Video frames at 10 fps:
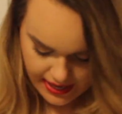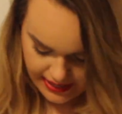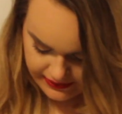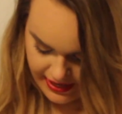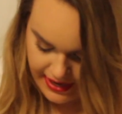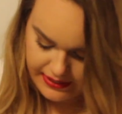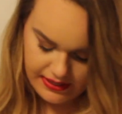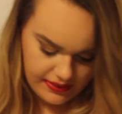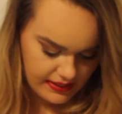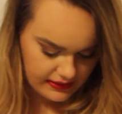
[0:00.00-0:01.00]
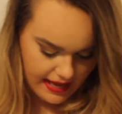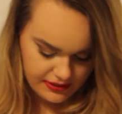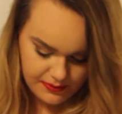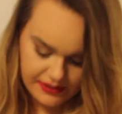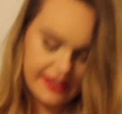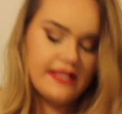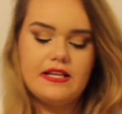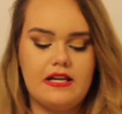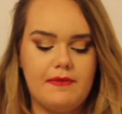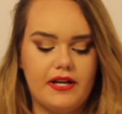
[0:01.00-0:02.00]
And then the last one
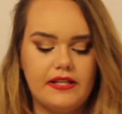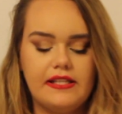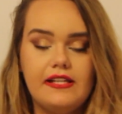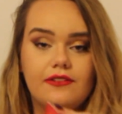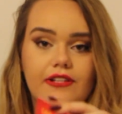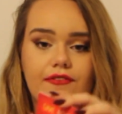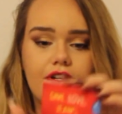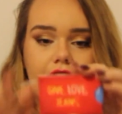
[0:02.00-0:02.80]
is an American Eagle gift